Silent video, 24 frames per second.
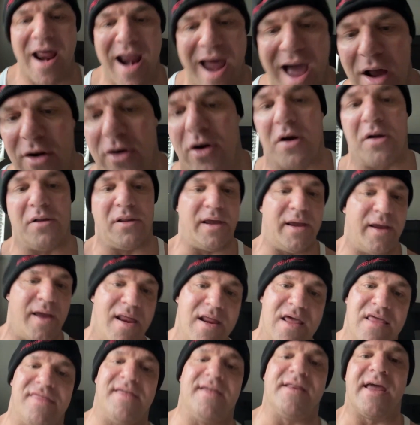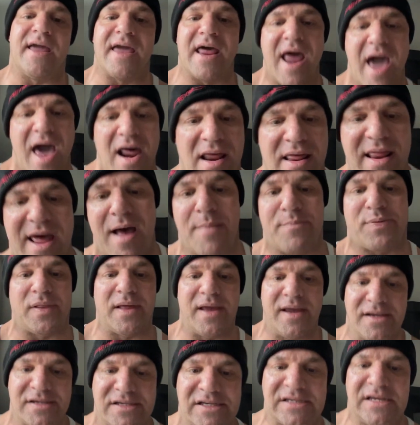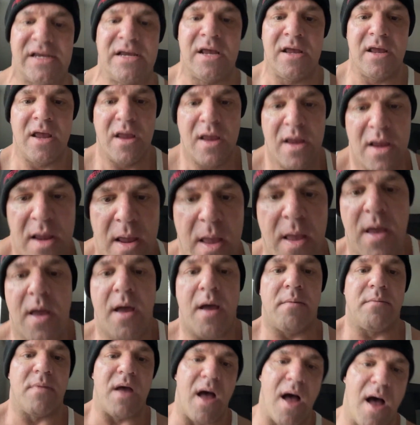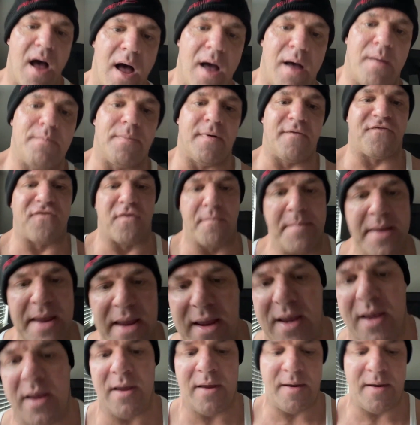out early. Anything to get out of that place. But for me,